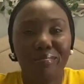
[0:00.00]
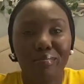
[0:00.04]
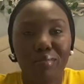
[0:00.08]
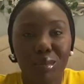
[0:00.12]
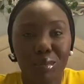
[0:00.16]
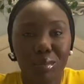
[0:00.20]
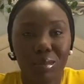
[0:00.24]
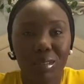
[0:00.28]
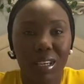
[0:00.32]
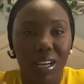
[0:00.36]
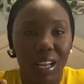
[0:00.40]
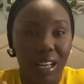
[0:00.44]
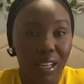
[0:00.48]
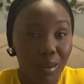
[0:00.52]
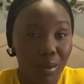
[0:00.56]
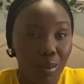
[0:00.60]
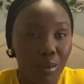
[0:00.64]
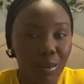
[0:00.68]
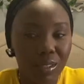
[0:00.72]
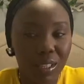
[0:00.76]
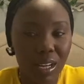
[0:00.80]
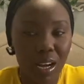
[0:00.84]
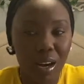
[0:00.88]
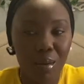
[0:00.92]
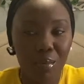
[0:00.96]
boobs to like
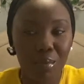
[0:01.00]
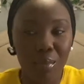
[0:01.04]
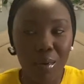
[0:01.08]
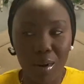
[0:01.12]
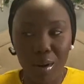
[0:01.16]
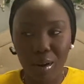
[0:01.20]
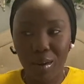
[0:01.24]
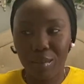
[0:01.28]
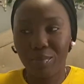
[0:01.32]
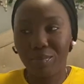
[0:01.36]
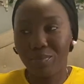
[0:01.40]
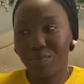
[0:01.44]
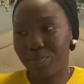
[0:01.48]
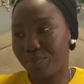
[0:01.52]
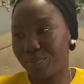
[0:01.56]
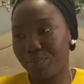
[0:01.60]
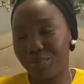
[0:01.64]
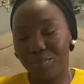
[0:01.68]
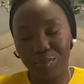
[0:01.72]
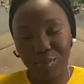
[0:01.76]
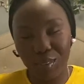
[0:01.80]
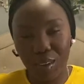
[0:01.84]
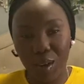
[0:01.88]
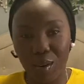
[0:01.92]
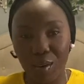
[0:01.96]
go down but
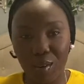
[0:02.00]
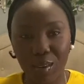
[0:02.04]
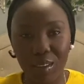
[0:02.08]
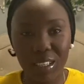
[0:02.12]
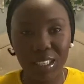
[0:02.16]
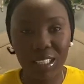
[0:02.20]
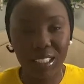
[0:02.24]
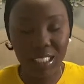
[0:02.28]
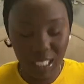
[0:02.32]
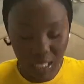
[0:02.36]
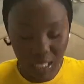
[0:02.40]
no it